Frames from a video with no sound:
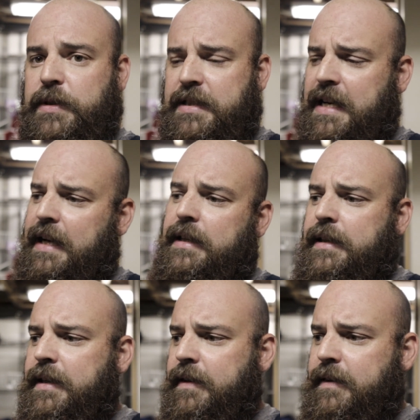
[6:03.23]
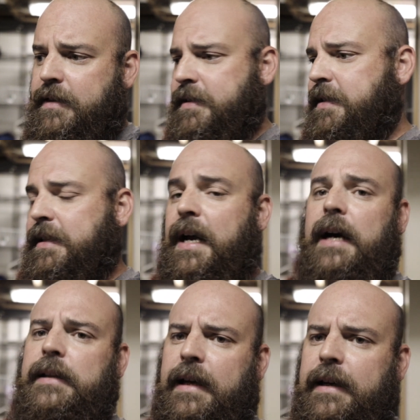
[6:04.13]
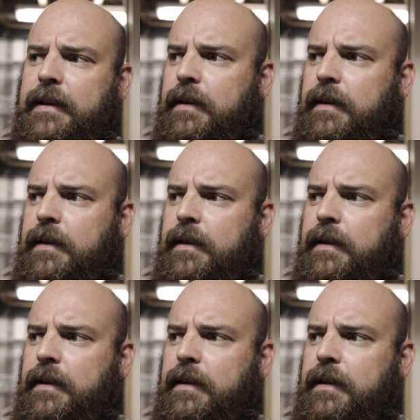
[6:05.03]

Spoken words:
was exactly it. This did not like,